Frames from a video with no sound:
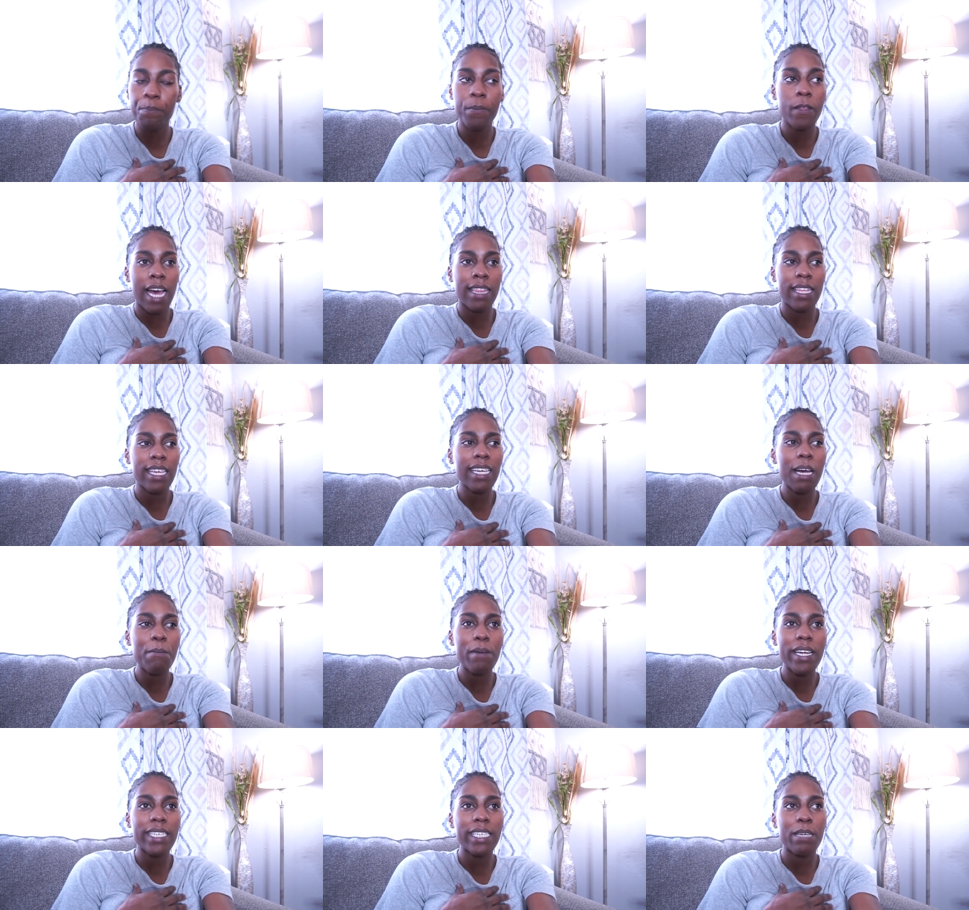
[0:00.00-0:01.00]
I think I
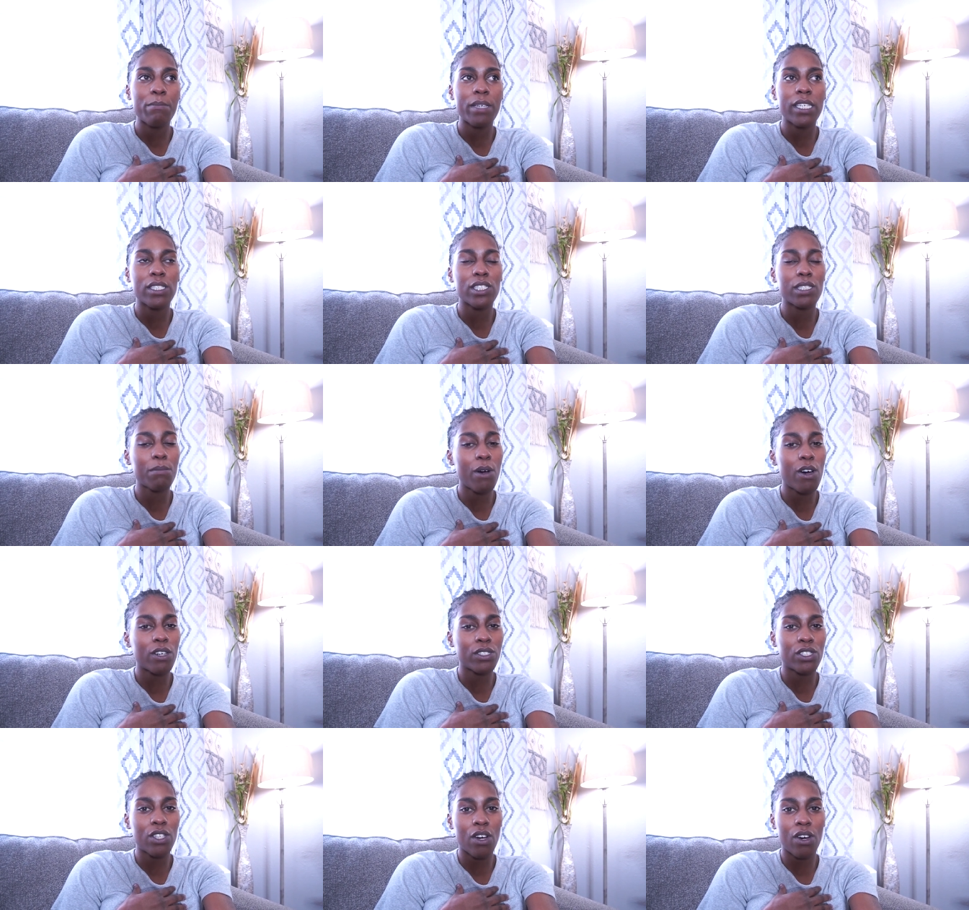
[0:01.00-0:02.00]
might get me a small
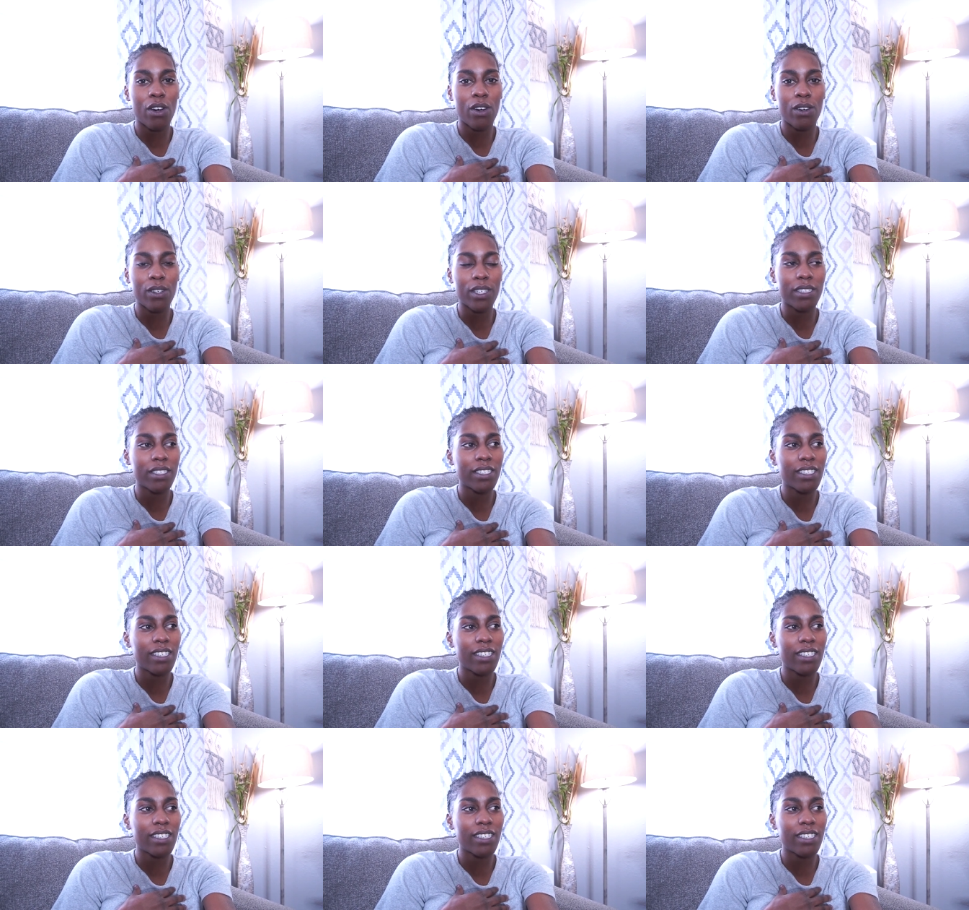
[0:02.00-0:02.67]
dog